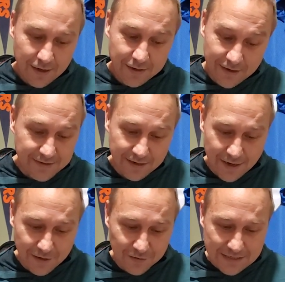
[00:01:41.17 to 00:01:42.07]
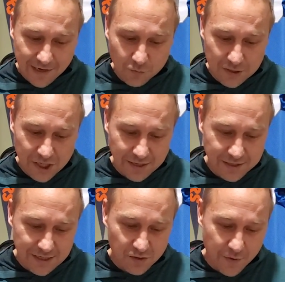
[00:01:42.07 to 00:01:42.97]
Nothing I don't think will change
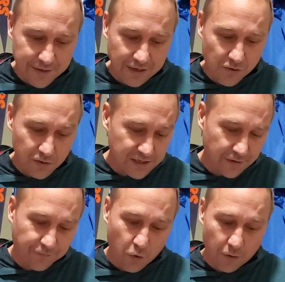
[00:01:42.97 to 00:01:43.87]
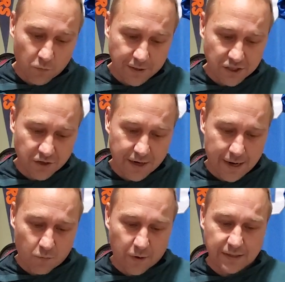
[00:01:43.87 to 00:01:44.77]
this week. The Colts are four and one straight
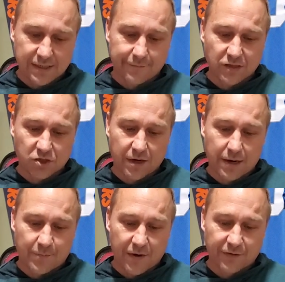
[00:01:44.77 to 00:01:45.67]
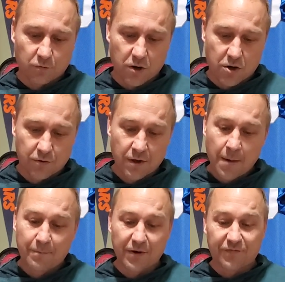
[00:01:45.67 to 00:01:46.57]
up, one and seven straight up on the road,
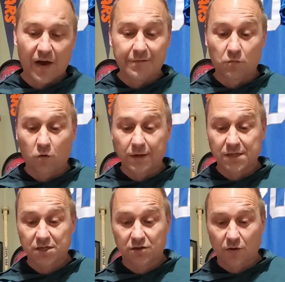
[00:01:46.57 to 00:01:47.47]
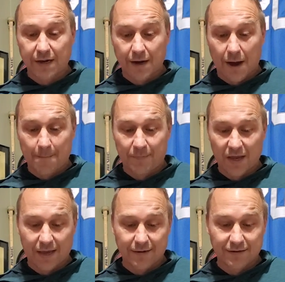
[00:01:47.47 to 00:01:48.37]
but five and one straight up
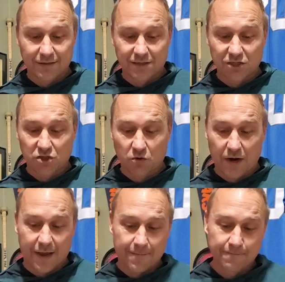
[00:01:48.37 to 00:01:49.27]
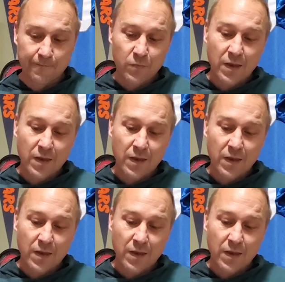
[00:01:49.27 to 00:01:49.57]
in Detroit.